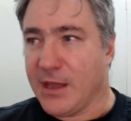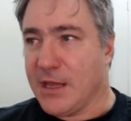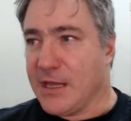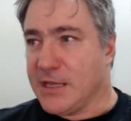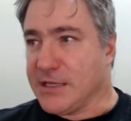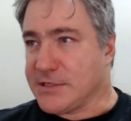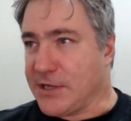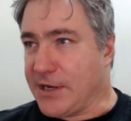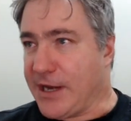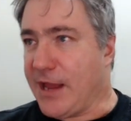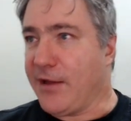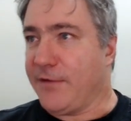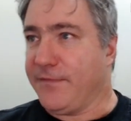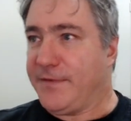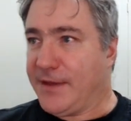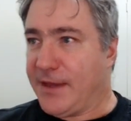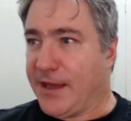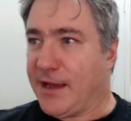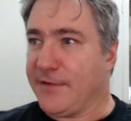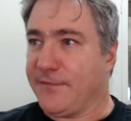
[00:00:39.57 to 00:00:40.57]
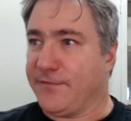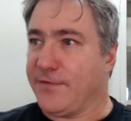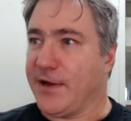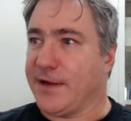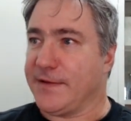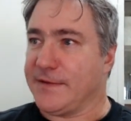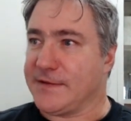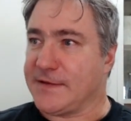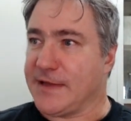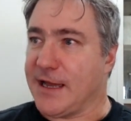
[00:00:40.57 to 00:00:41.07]
So now if you can't find
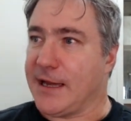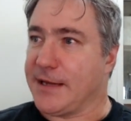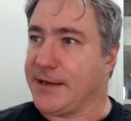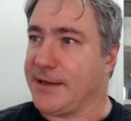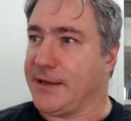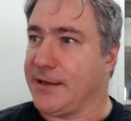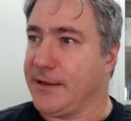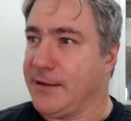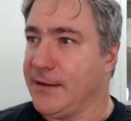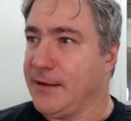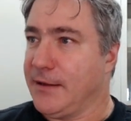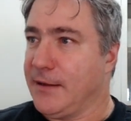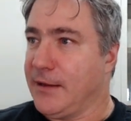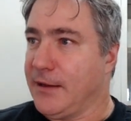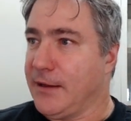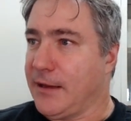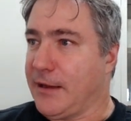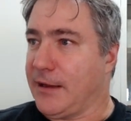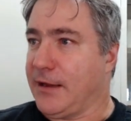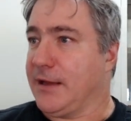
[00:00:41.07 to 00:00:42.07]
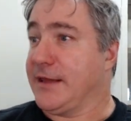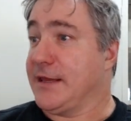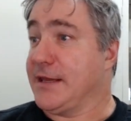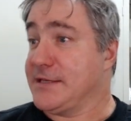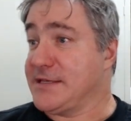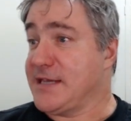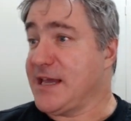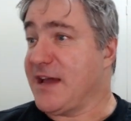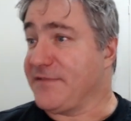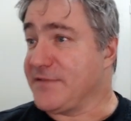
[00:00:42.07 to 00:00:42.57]
the data, I guess
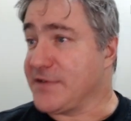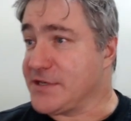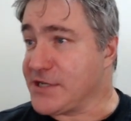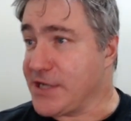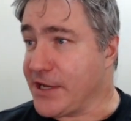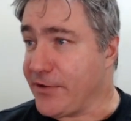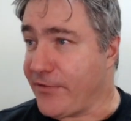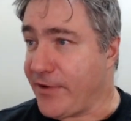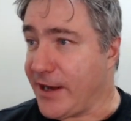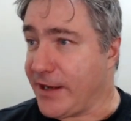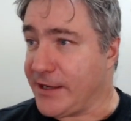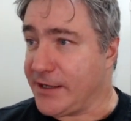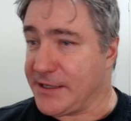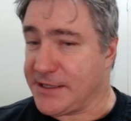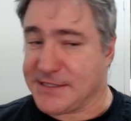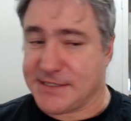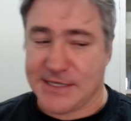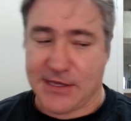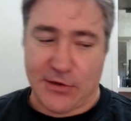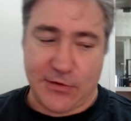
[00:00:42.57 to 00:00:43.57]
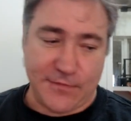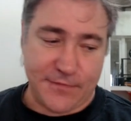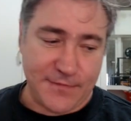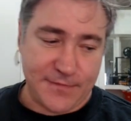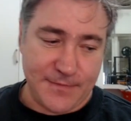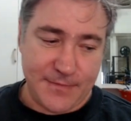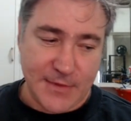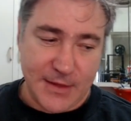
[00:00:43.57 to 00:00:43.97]
you have to generate it yourself.